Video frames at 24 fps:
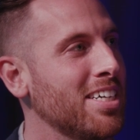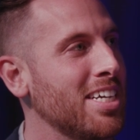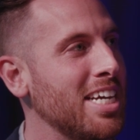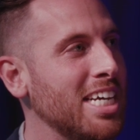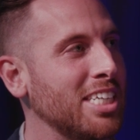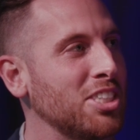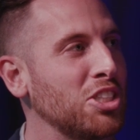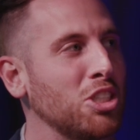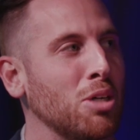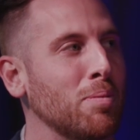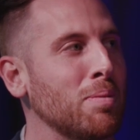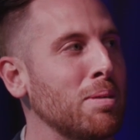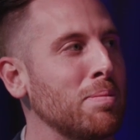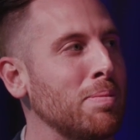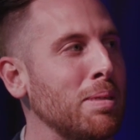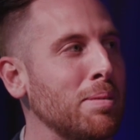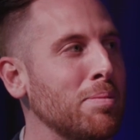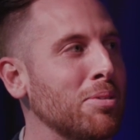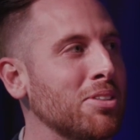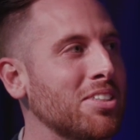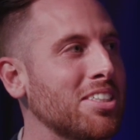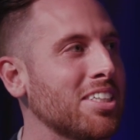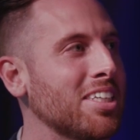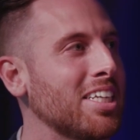And so many
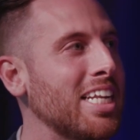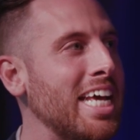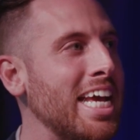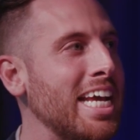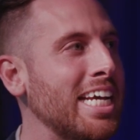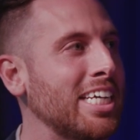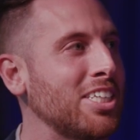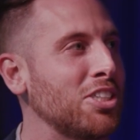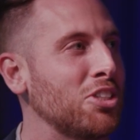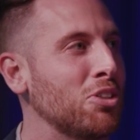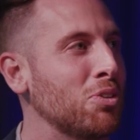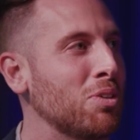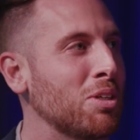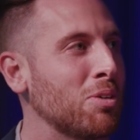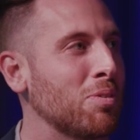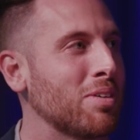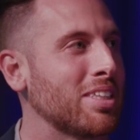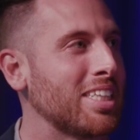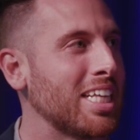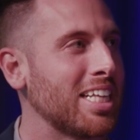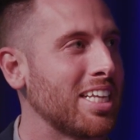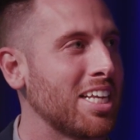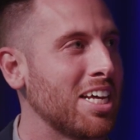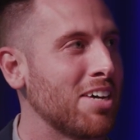people delay in doing
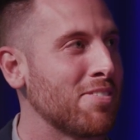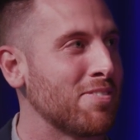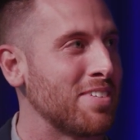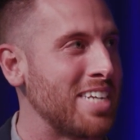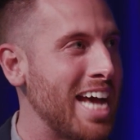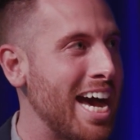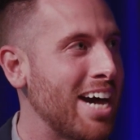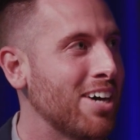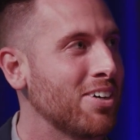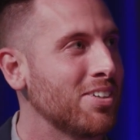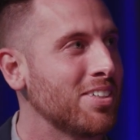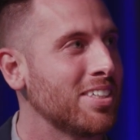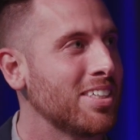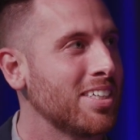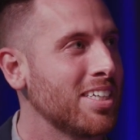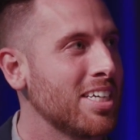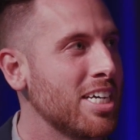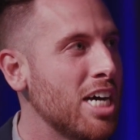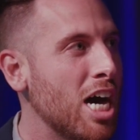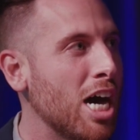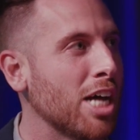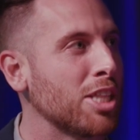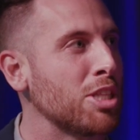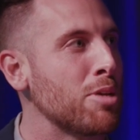what they love now
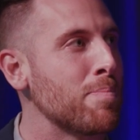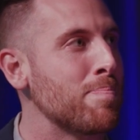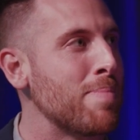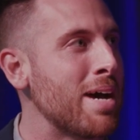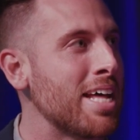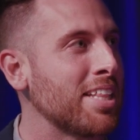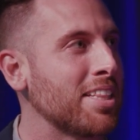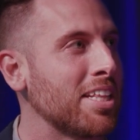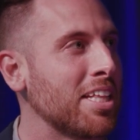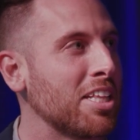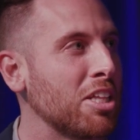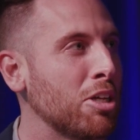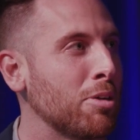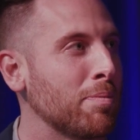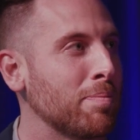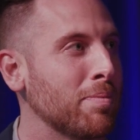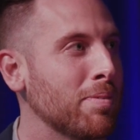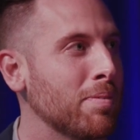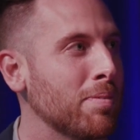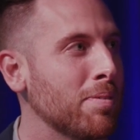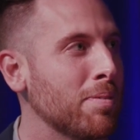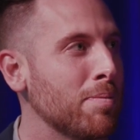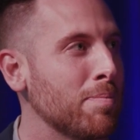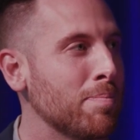on the bet that they'll
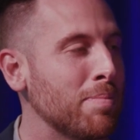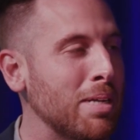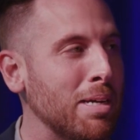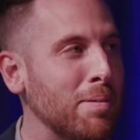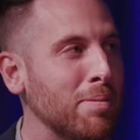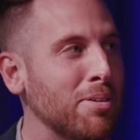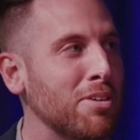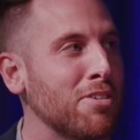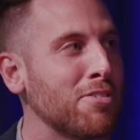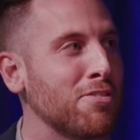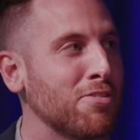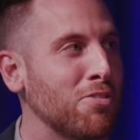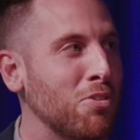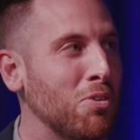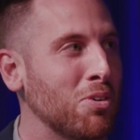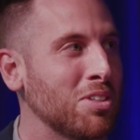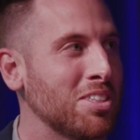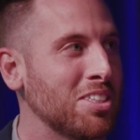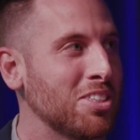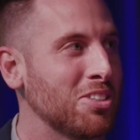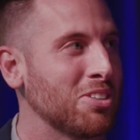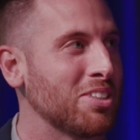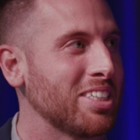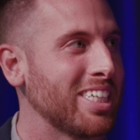be able to afford
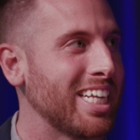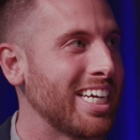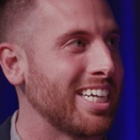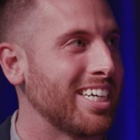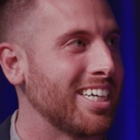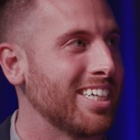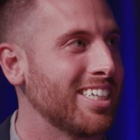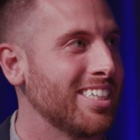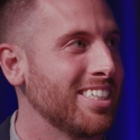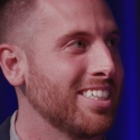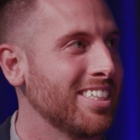to do it later.